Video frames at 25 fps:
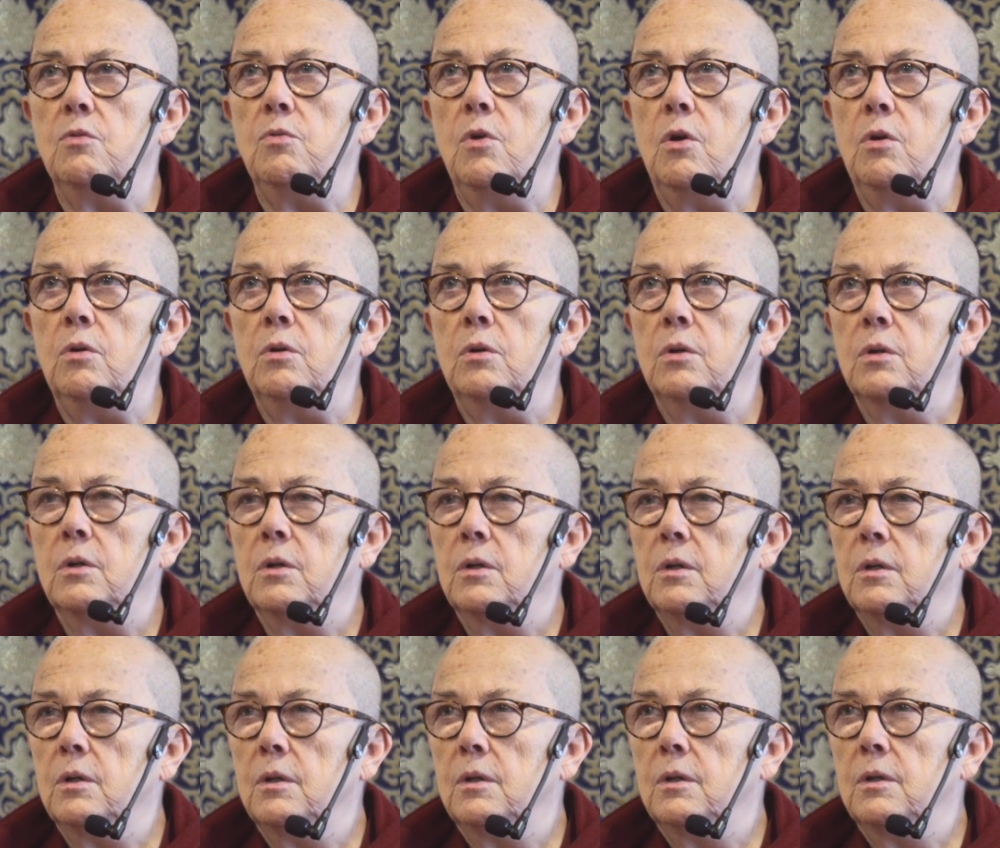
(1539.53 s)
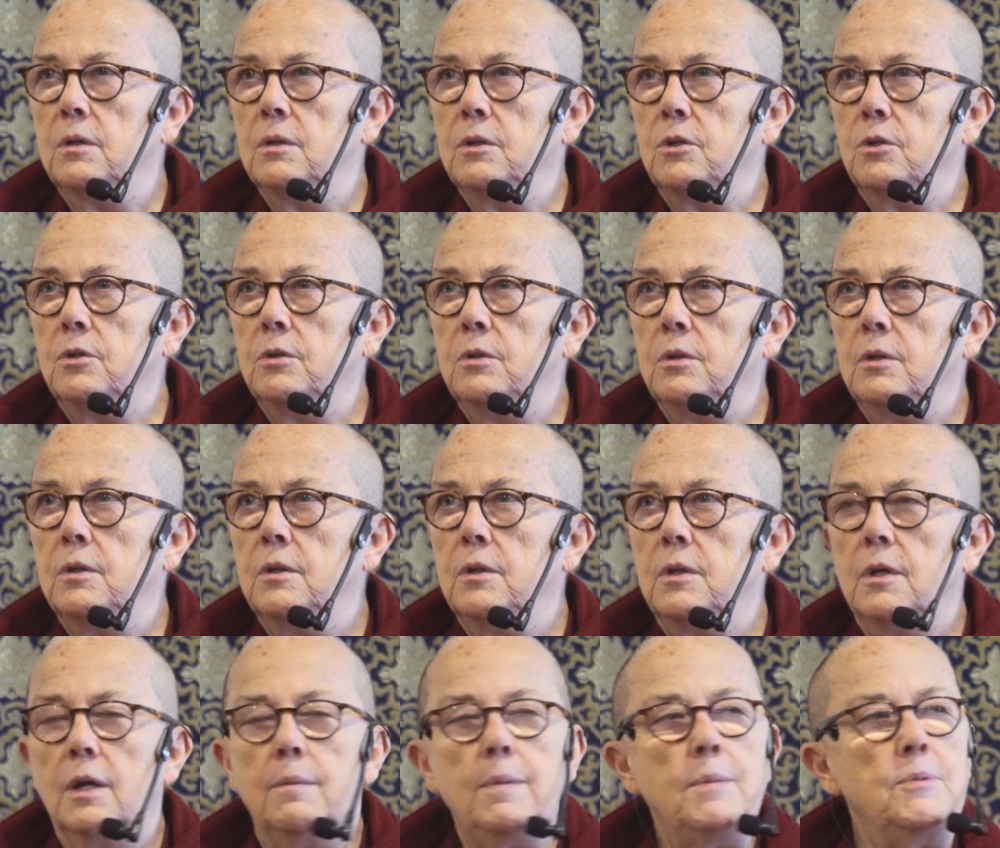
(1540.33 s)
wrong?
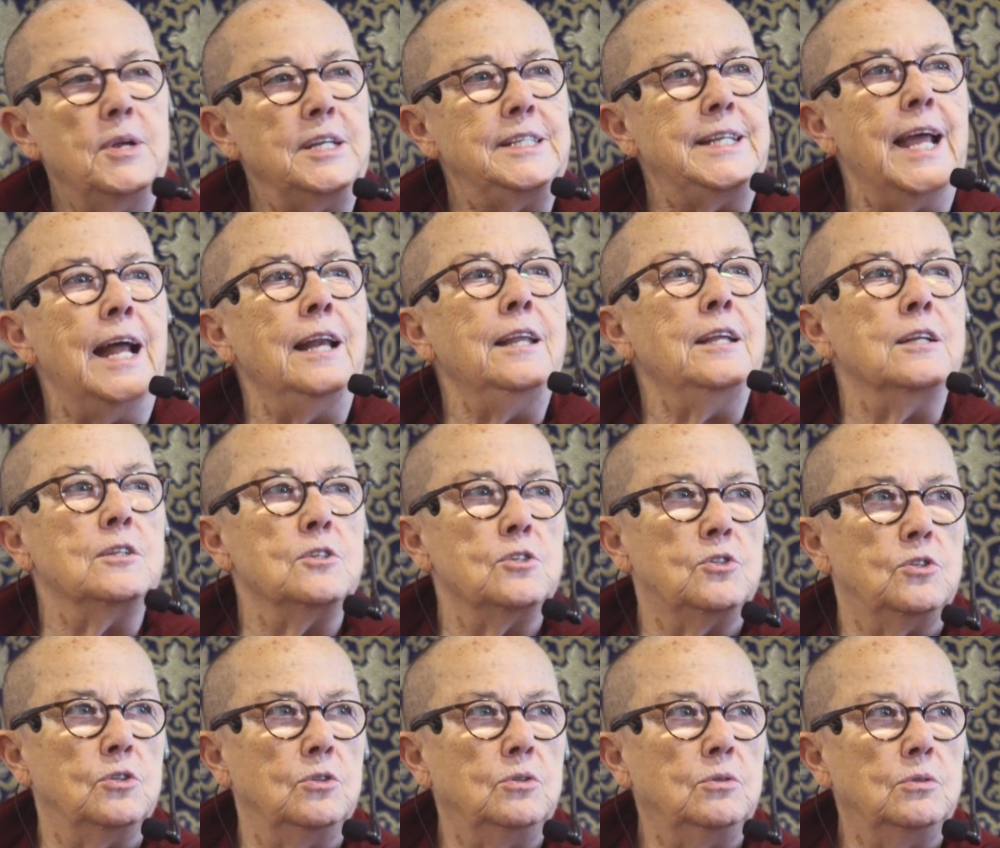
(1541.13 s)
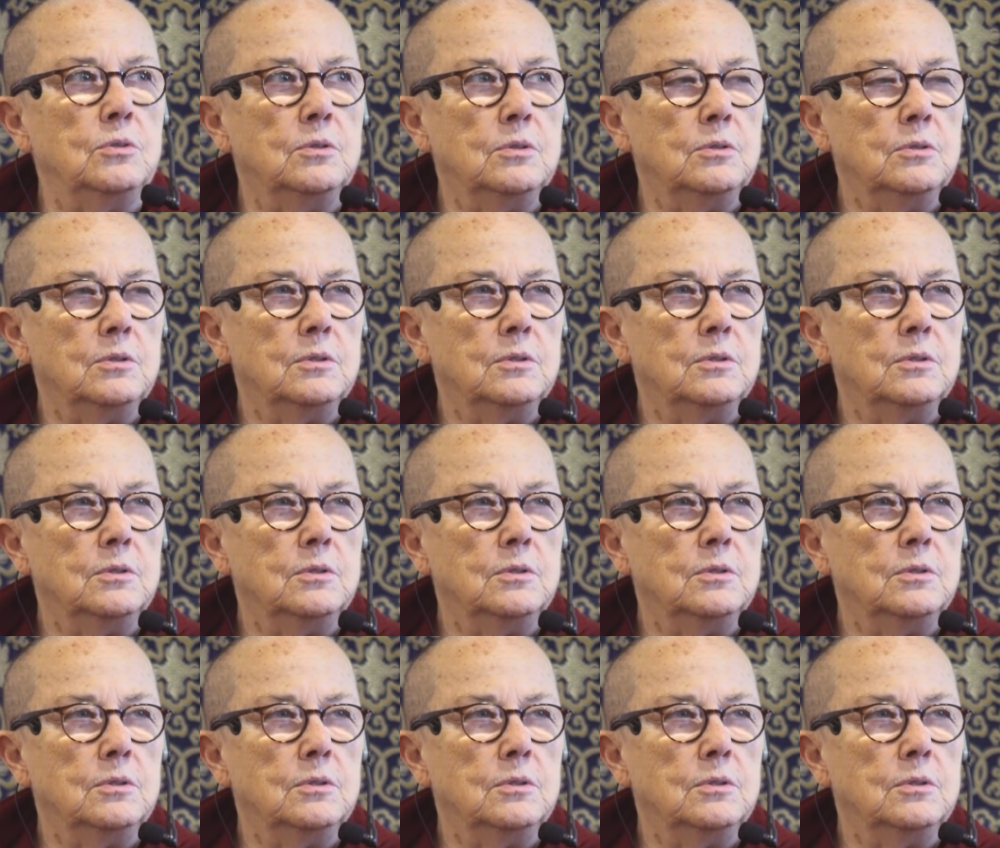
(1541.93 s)
I remember Italians do.